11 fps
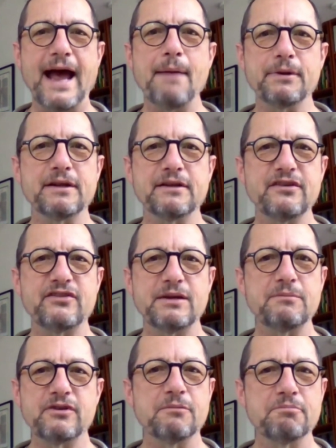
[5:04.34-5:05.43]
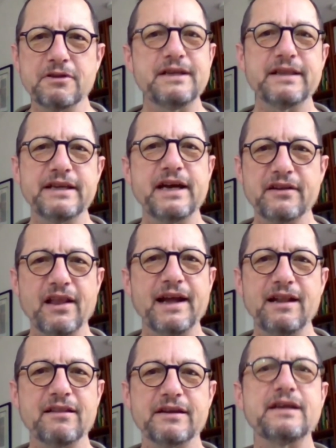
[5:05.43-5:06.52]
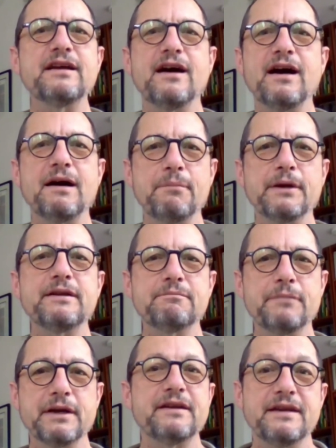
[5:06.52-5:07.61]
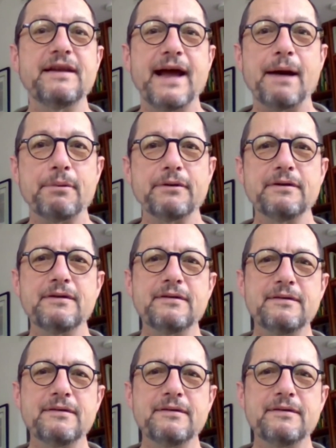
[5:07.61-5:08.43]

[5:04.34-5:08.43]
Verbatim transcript: happen? It just seems completely unlikely, uh, but, but it did happen.